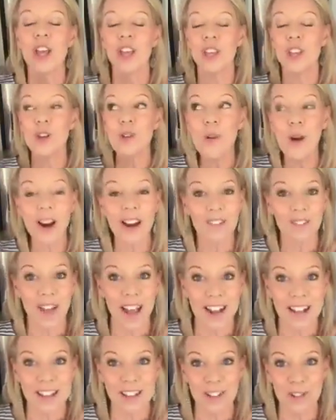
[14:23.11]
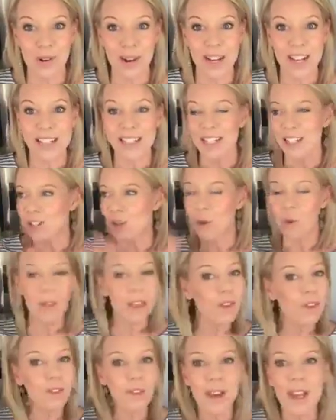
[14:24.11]
You are invited to join us. It's
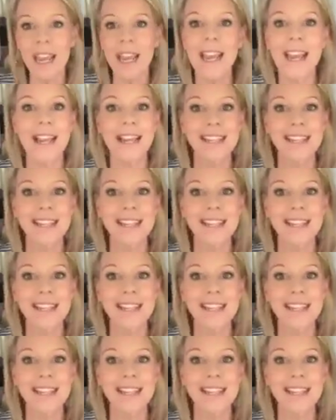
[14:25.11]
totally free.